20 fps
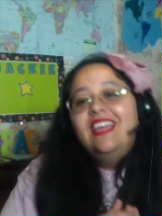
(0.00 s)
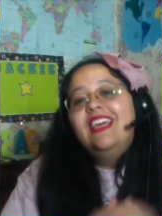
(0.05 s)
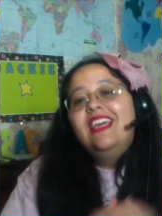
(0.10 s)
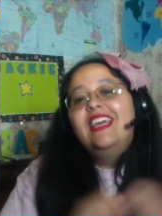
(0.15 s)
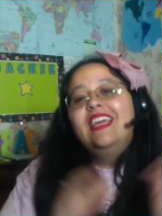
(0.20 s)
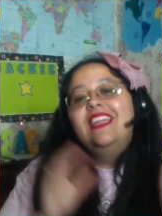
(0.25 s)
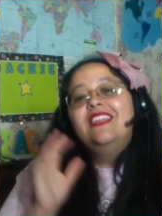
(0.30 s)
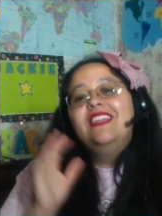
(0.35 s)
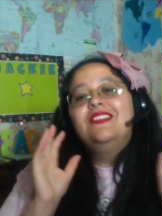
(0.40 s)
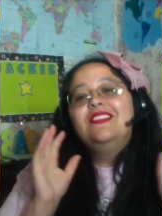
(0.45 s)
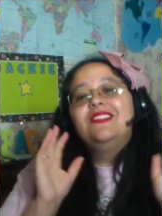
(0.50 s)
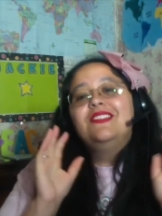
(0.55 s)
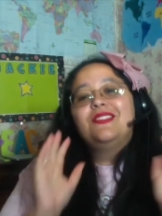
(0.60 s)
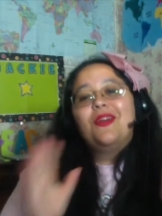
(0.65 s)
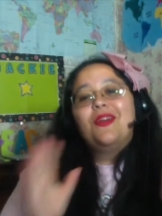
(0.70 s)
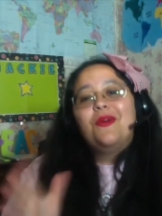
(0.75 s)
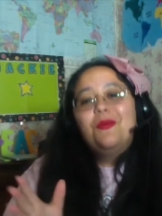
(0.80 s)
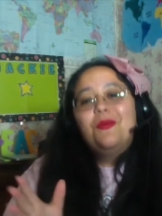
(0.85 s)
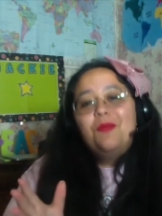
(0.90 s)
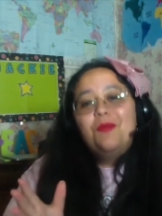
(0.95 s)
It is
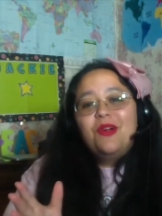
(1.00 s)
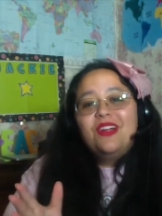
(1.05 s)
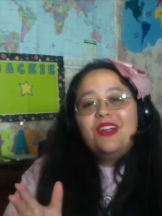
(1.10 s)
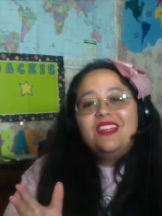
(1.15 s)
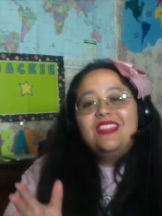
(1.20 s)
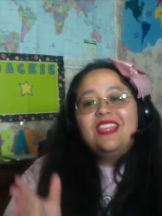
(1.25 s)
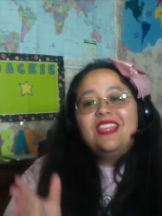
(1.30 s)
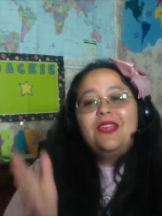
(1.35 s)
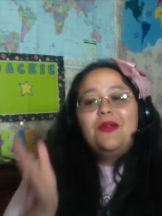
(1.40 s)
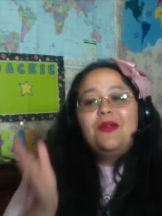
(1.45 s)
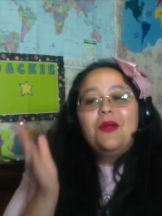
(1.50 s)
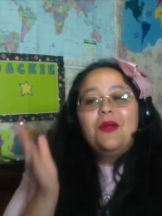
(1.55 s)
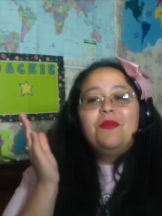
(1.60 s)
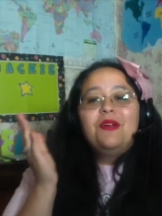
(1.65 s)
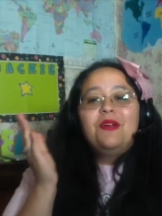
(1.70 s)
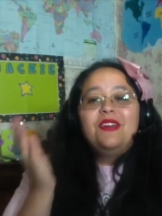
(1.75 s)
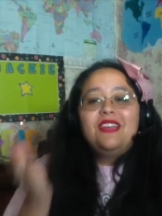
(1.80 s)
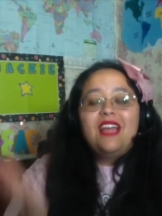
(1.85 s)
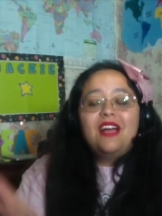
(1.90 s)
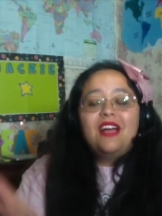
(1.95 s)
so important that you are
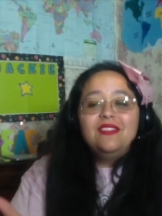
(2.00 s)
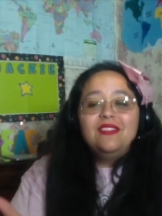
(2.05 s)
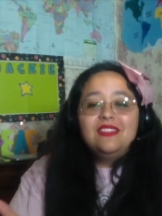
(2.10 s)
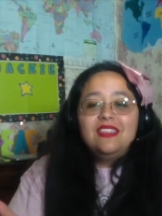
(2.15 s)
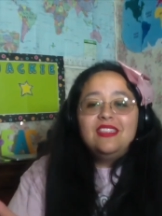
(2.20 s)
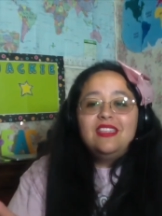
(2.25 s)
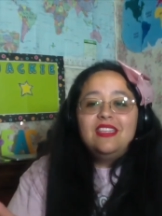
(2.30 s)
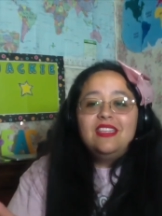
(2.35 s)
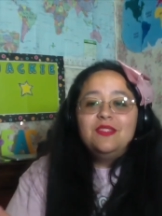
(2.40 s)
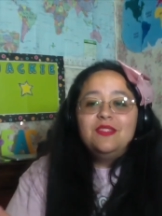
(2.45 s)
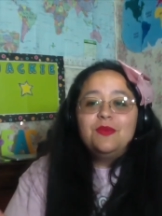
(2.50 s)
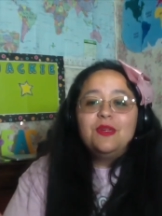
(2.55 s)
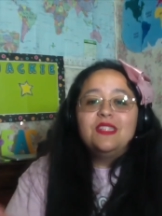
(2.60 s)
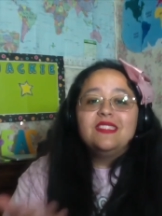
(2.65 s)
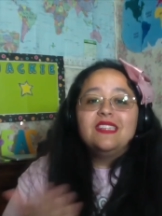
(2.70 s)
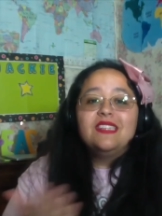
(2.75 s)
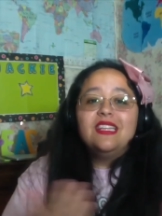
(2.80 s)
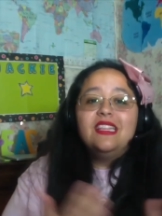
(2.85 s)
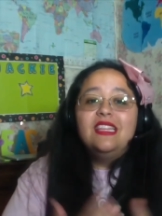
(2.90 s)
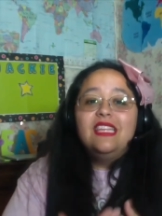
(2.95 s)
pronouncing these words
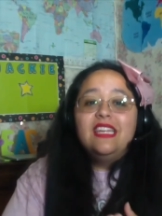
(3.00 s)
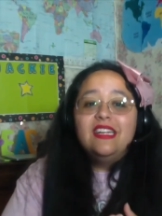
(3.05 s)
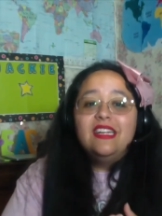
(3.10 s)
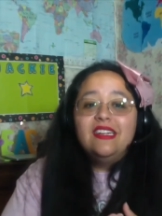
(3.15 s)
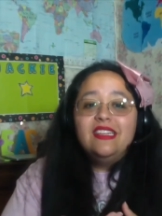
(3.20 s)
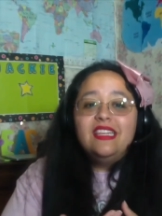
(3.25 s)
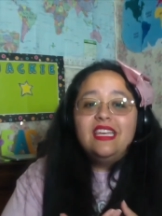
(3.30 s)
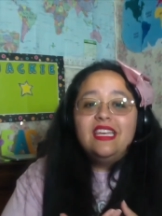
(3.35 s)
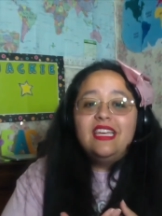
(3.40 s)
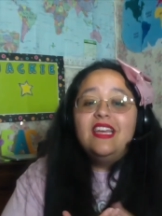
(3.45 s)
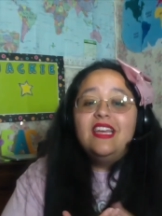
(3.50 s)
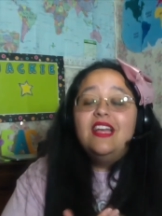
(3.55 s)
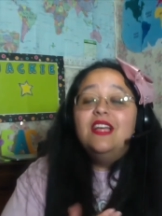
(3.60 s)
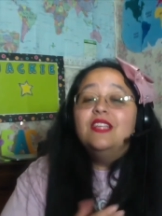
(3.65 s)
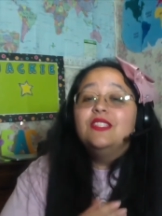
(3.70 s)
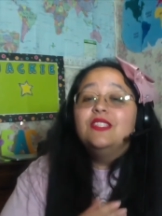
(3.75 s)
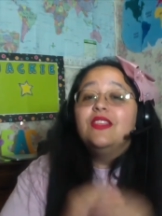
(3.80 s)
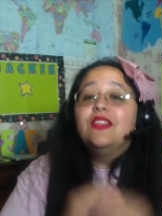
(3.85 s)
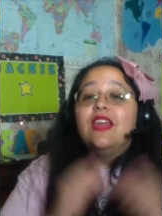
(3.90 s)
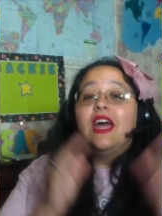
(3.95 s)
clearly
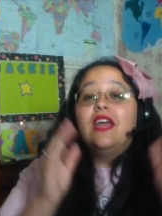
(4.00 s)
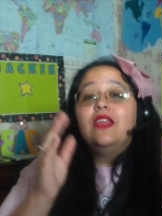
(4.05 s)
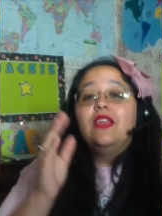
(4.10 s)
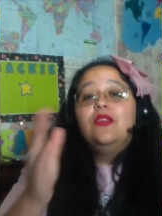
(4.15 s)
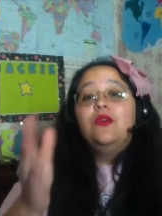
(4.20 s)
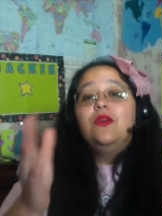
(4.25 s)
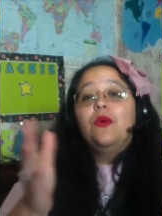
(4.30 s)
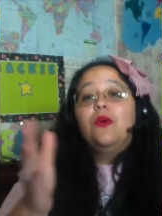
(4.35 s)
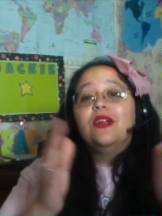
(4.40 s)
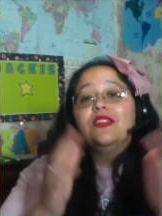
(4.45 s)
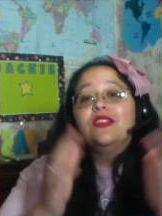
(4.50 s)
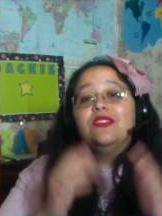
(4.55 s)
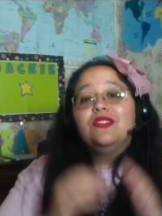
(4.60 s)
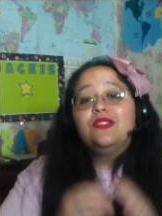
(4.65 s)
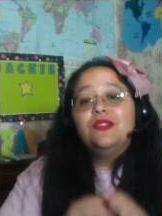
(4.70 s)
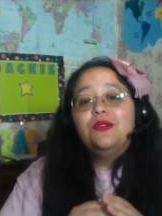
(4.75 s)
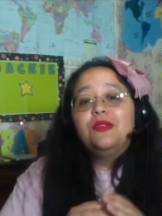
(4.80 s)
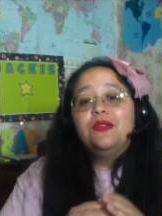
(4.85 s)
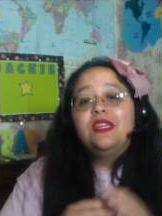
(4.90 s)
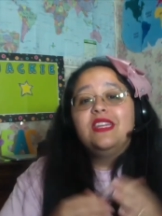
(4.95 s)
so that your
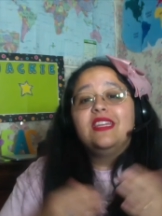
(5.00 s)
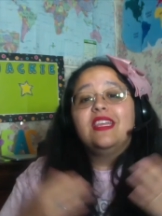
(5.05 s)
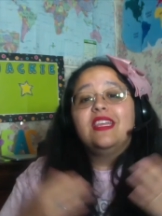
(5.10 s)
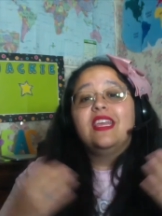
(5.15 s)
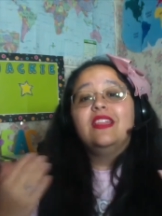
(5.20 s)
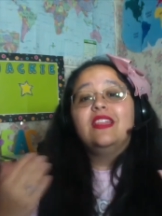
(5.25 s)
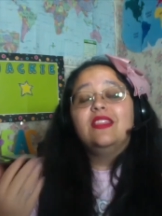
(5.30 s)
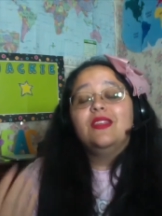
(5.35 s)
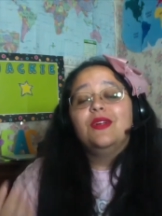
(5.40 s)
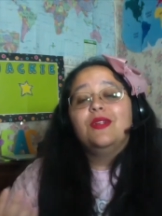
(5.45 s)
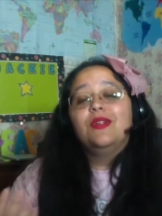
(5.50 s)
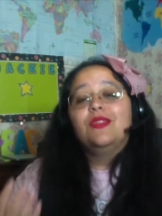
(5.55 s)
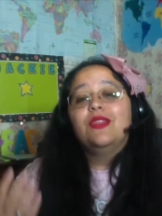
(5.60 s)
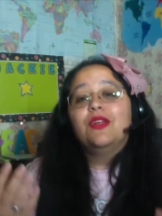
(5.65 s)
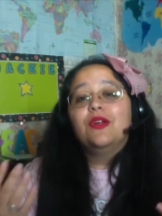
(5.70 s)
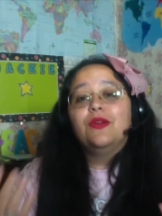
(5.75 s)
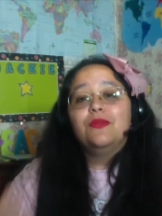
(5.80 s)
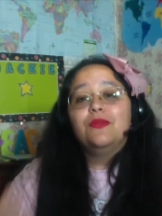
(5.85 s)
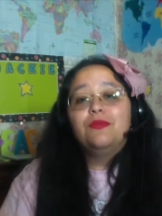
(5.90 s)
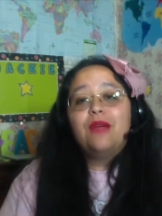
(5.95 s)
student can learn the
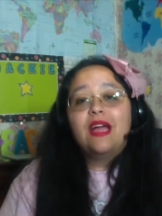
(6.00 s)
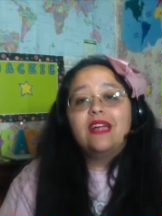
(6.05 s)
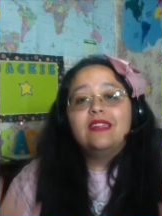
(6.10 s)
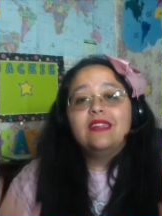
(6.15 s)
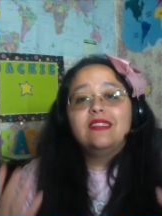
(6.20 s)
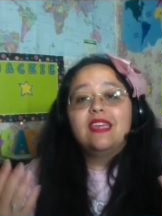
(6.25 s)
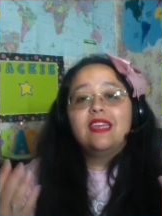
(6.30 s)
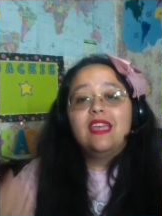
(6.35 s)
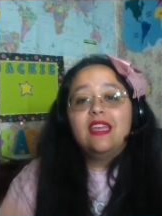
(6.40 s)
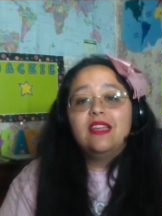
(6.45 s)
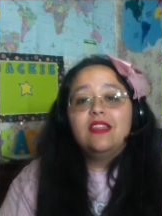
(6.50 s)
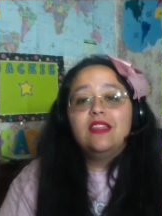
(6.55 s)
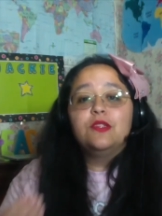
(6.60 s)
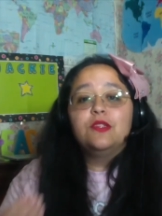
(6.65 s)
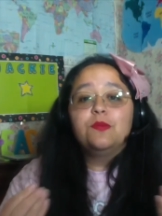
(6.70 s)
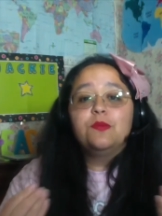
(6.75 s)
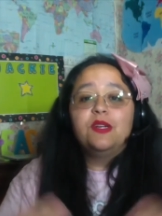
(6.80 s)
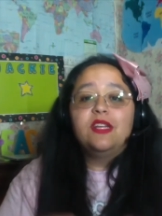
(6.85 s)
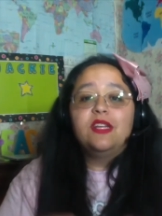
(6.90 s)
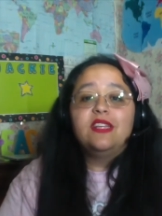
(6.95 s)
correct English
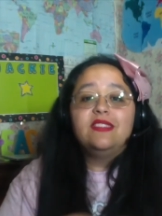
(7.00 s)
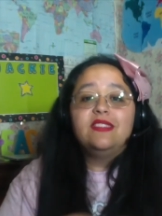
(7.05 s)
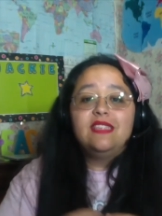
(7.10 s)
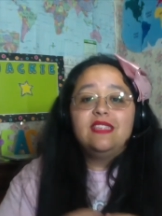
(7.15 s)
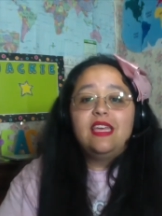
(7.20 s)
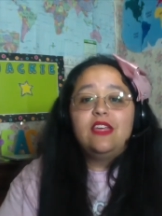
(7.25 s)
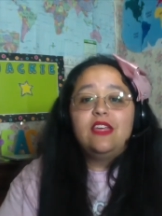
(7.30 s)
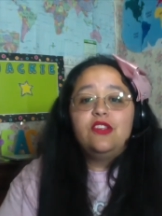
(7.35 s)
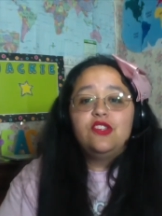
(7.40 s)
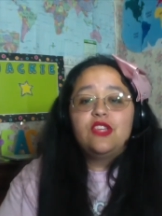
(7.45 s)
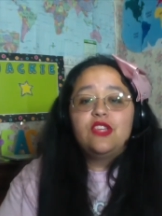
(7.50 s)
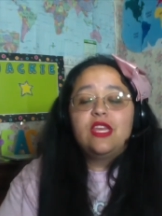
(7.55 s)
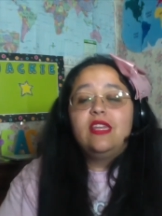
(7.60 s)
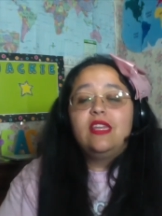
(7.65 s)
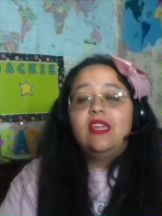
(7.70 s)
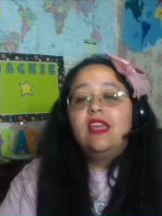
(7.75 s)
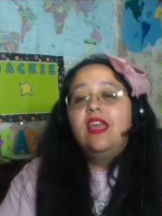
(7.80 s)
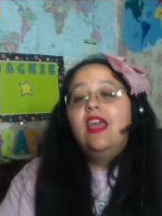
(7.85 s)
pronunciation.